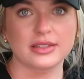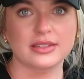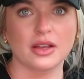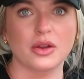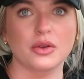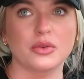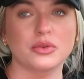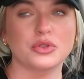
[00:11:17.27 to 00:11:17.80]

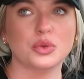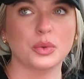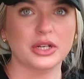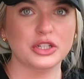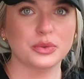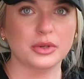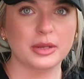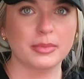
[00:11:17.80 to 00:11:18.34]
So
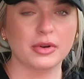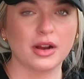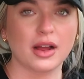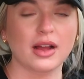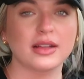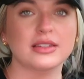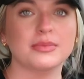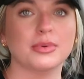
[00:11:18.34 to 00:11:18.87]
2020
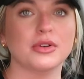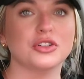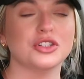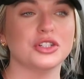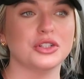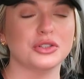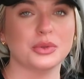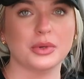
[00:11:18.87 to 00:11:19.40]
brides pushed
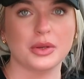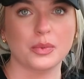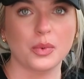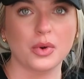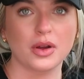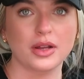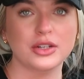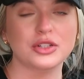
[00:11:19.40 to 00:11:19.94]
it to
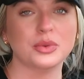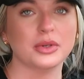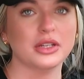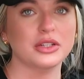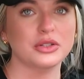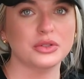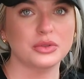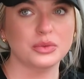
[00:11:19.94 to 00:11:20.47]
21,
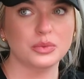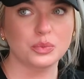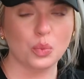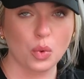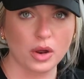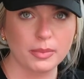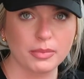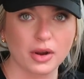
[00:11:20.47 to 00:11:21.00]

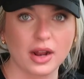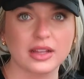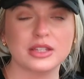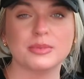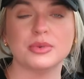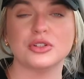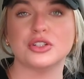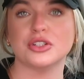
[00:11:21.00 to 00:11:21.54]
21 brides
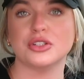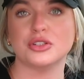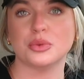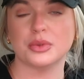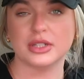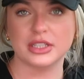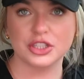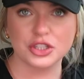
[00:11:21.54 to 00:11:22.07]
pushed it to
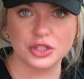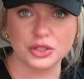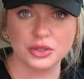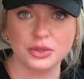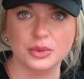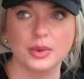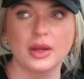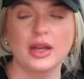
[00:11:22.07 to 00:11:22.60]

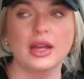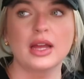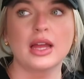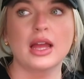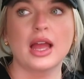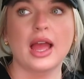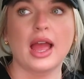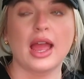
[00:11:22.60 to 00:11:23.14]
22,
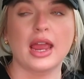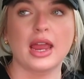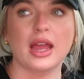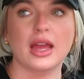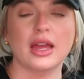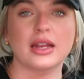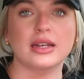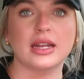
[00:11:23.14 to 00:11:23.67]

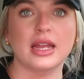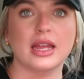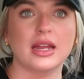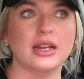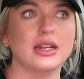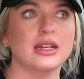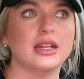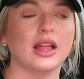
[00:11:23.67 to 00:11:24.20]
and
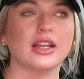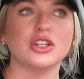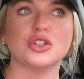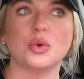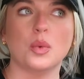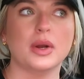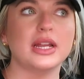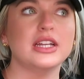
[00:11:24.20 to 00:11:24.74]
it, like,
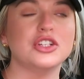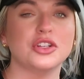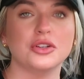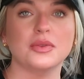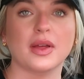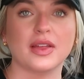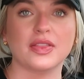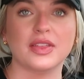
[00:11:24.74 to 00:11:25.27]

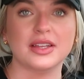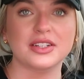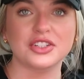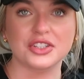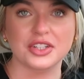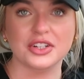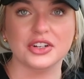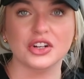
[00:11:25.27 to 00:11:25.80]
22, like,
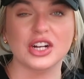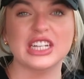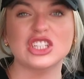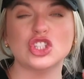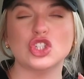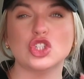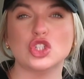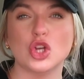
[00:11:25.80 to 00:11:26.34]
this year is
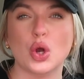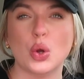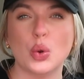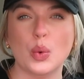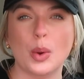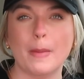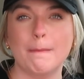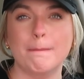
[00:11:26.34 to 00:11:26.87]

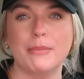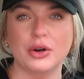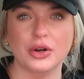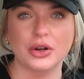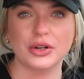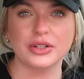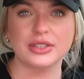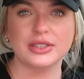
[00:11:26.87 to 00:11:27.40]
so
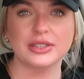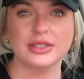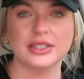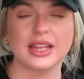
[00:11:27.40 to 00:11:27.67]
booked.